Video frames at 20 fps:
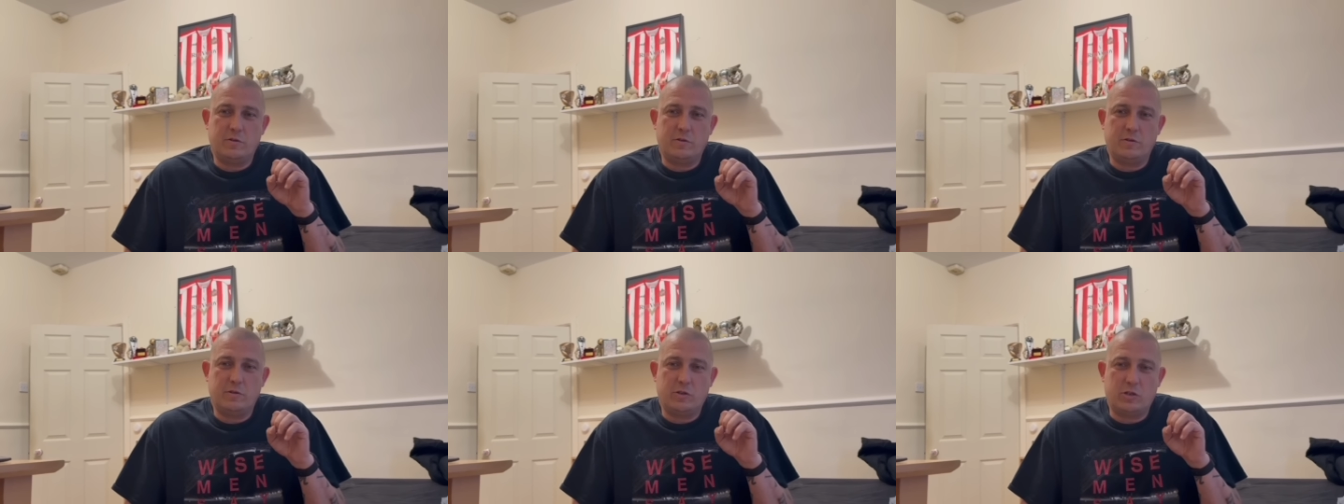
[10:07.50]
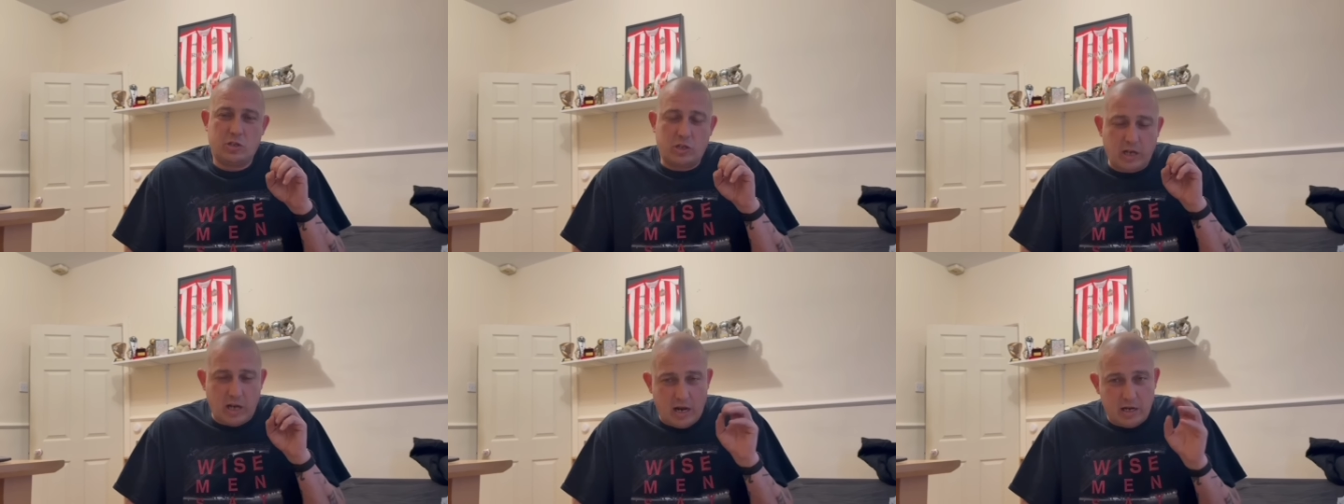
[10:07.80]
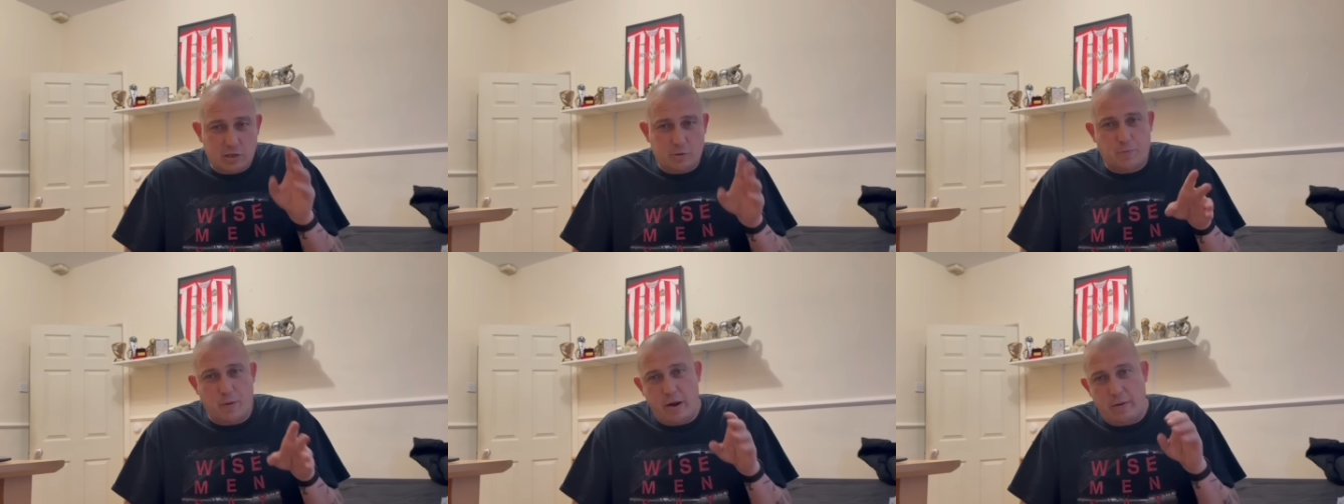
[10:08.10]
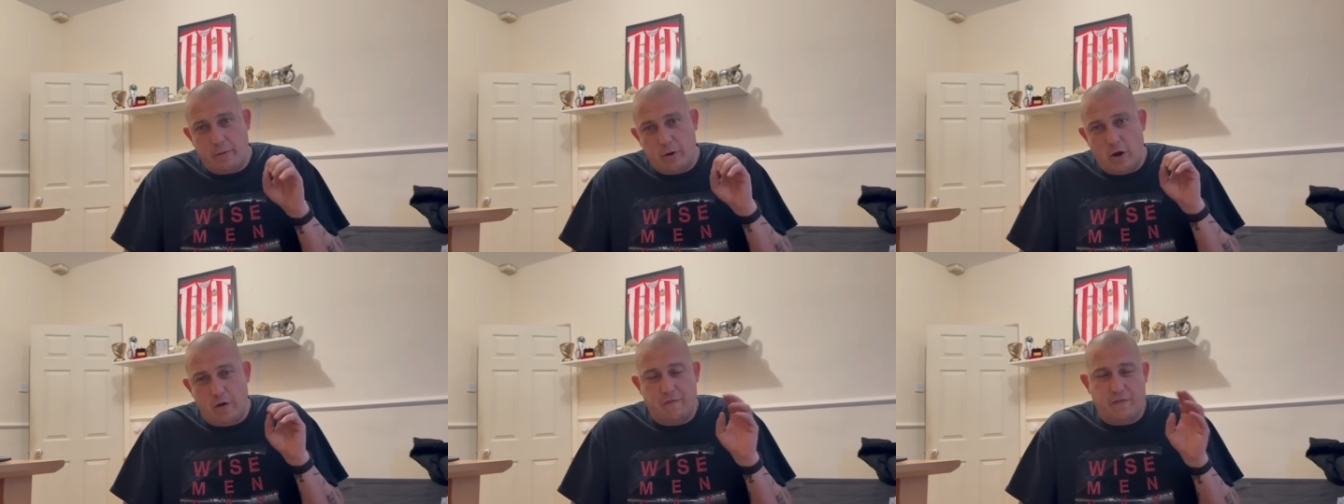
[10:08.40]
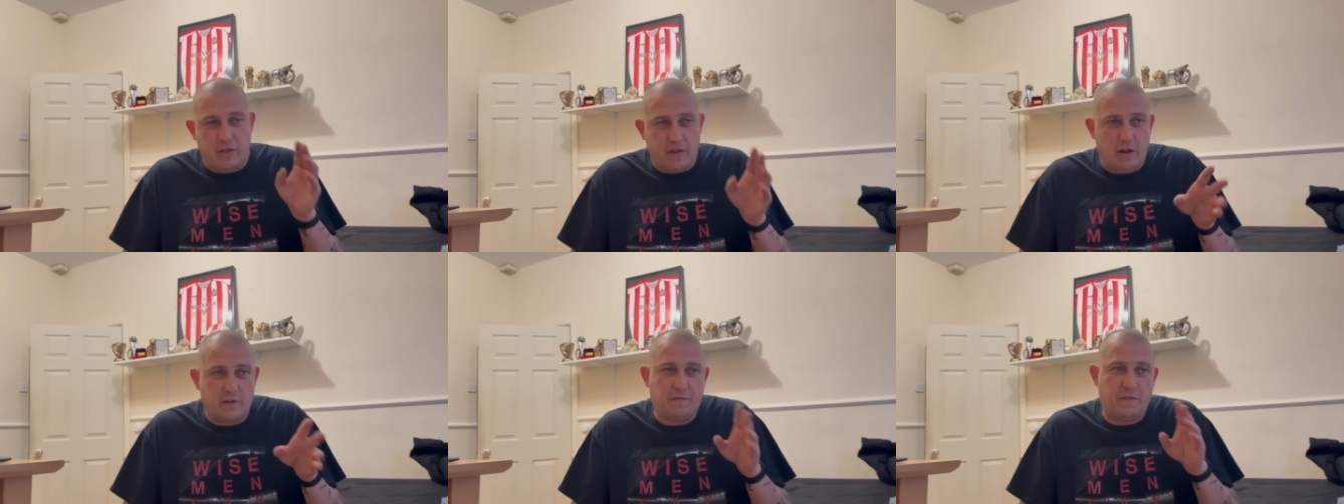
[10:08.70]
snagged Speakman off
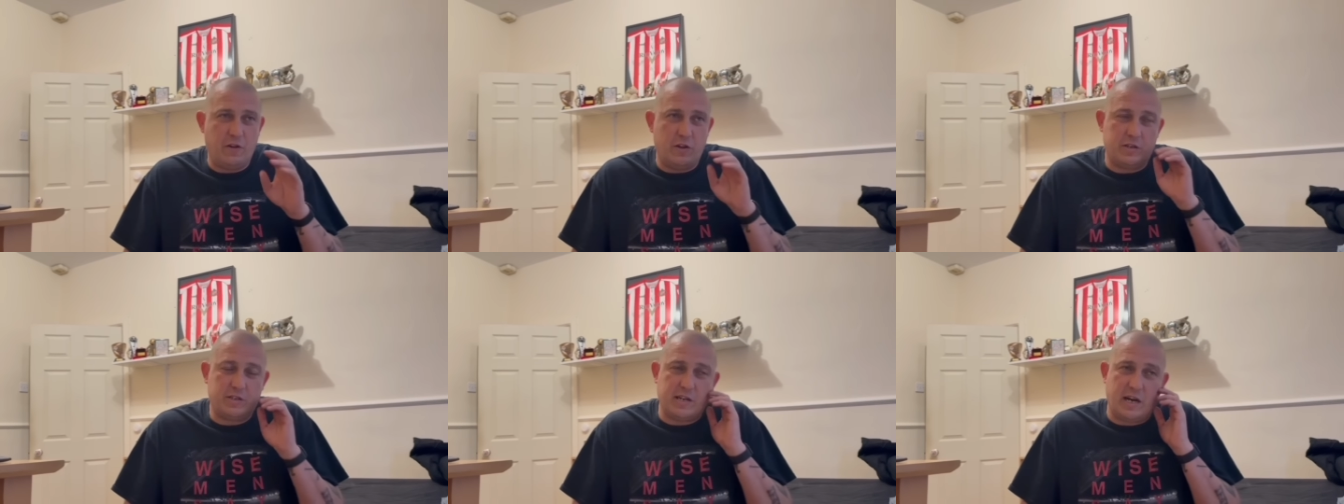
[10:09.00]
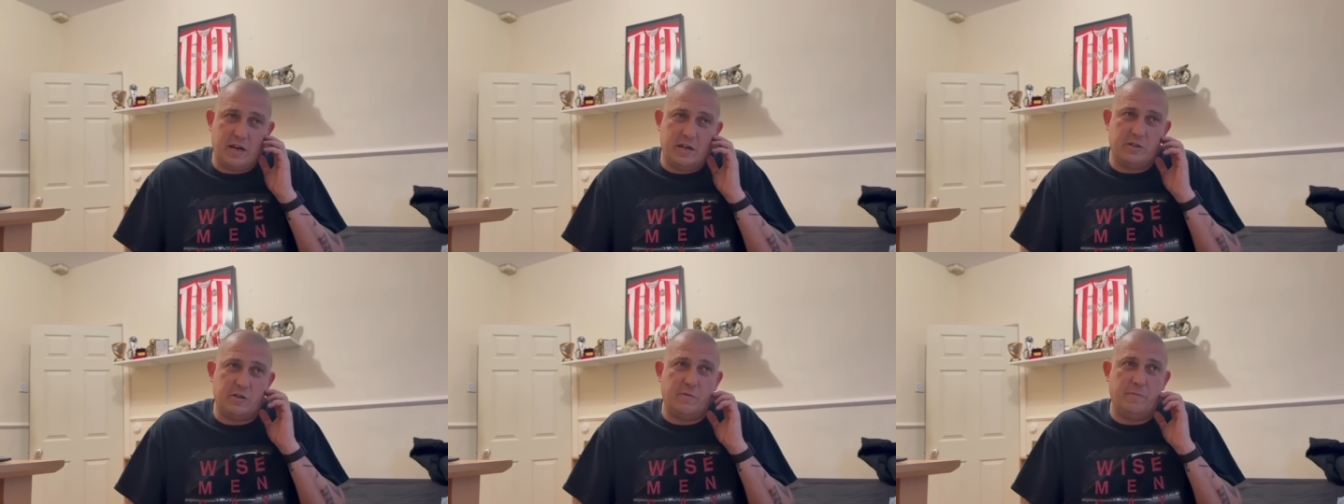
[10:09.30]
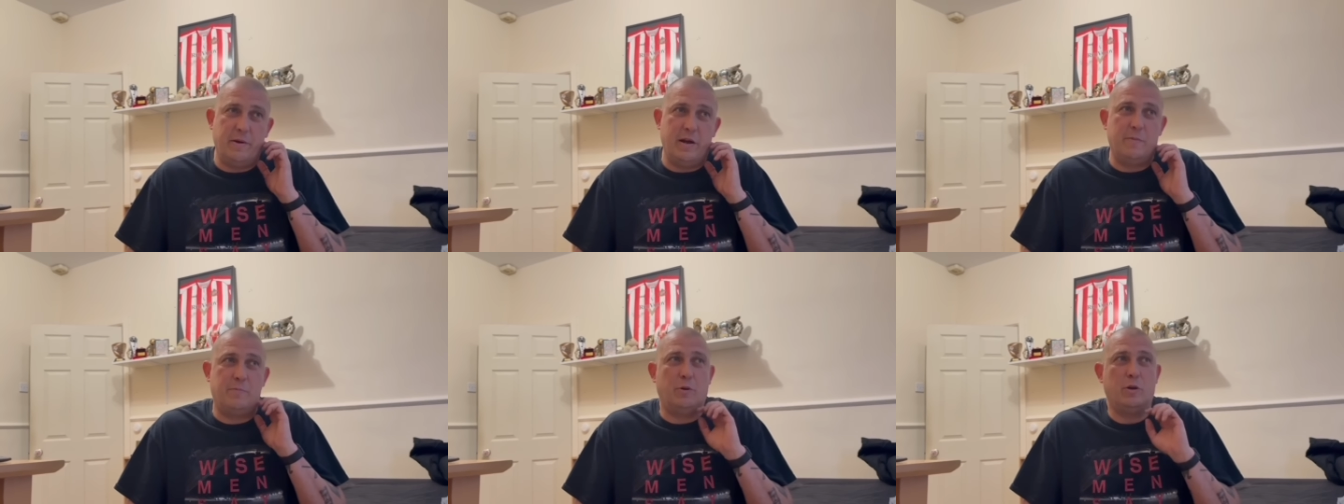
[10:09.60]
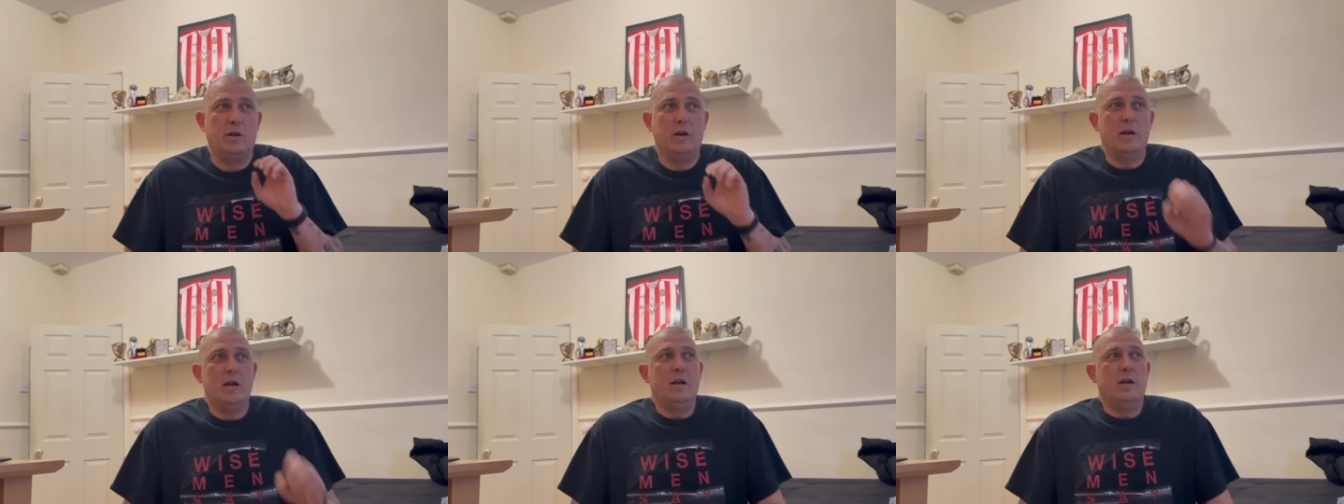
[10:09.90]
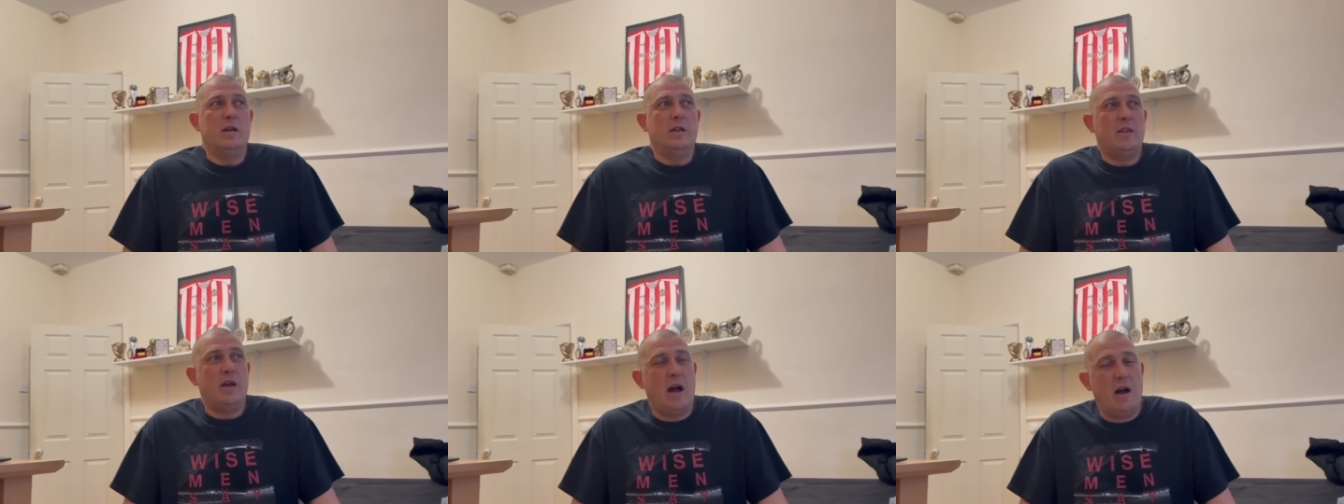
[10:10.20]
and that for the signings they've made, but
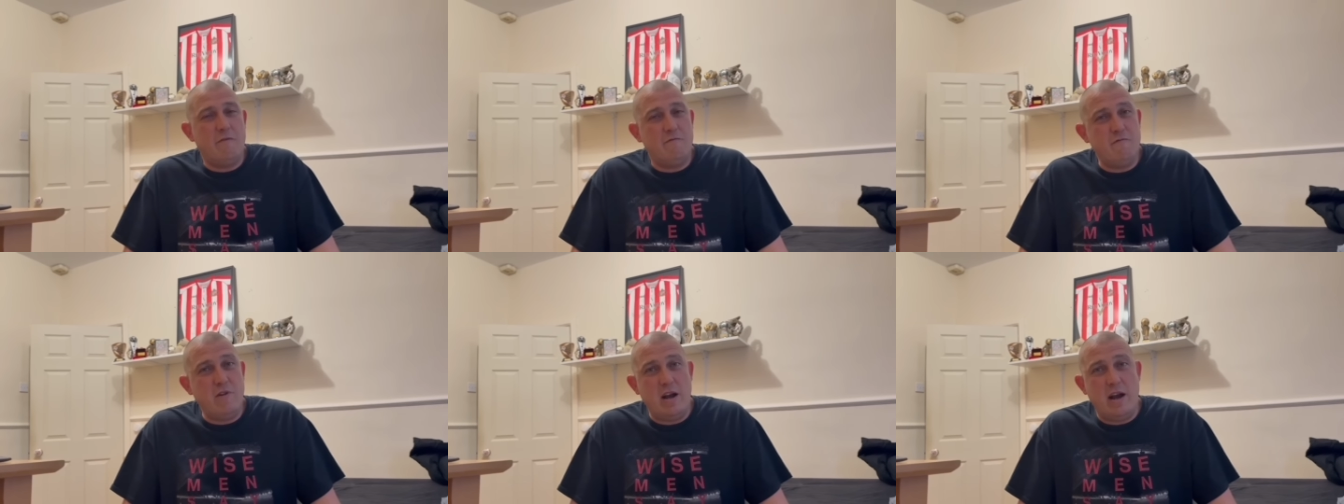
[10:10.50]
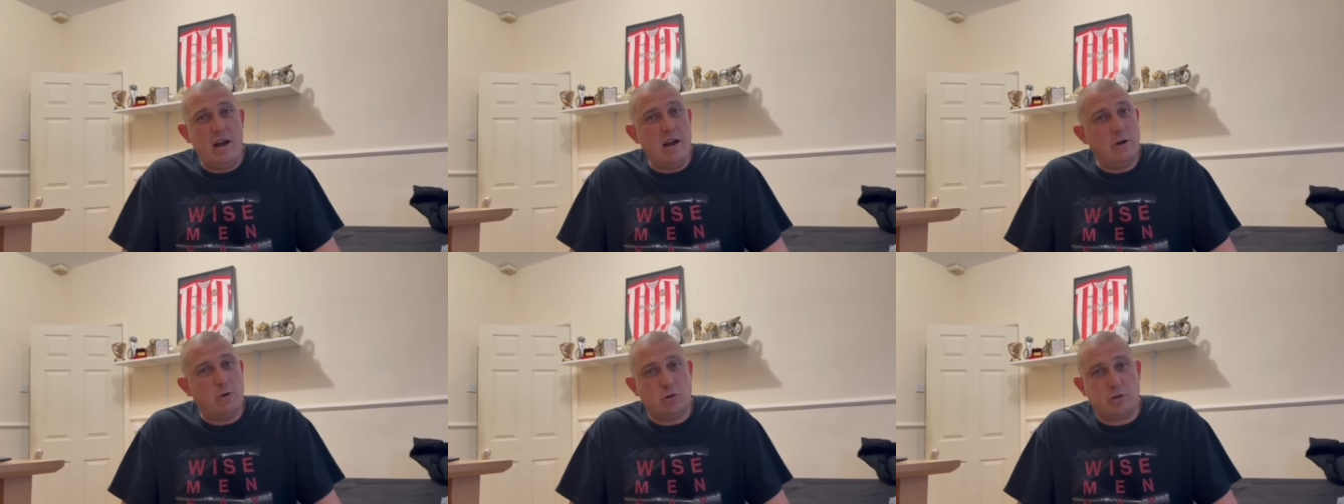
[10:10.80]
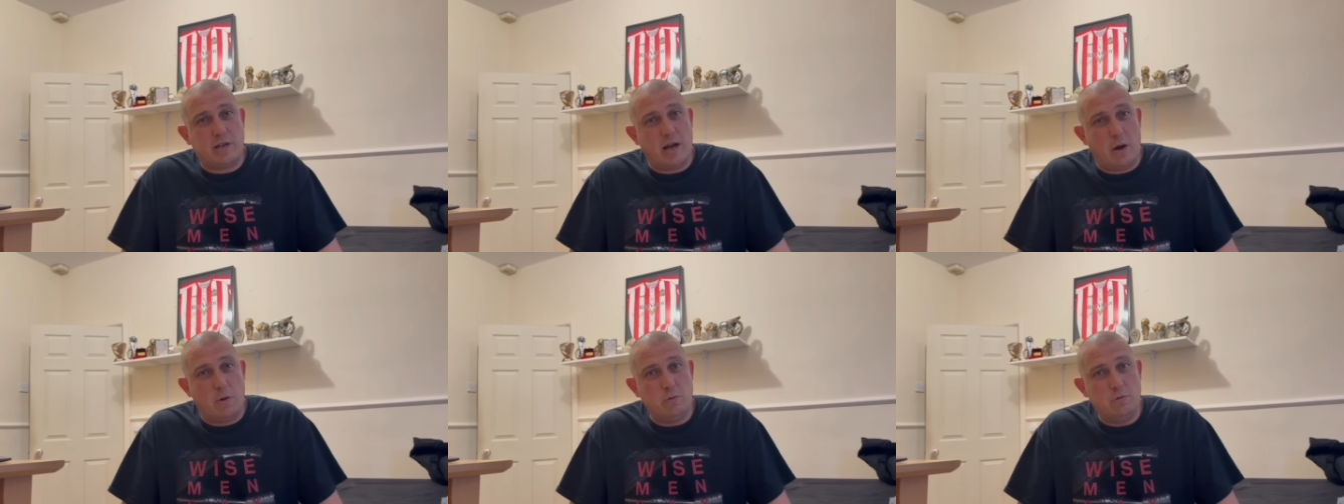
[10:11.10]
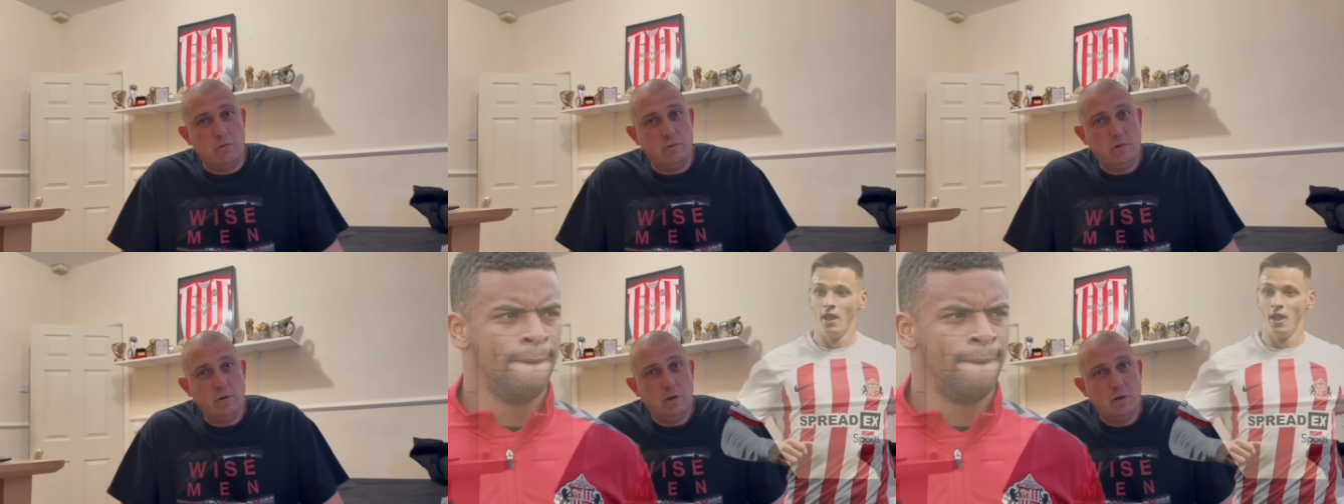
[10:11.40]
they haven't really let us down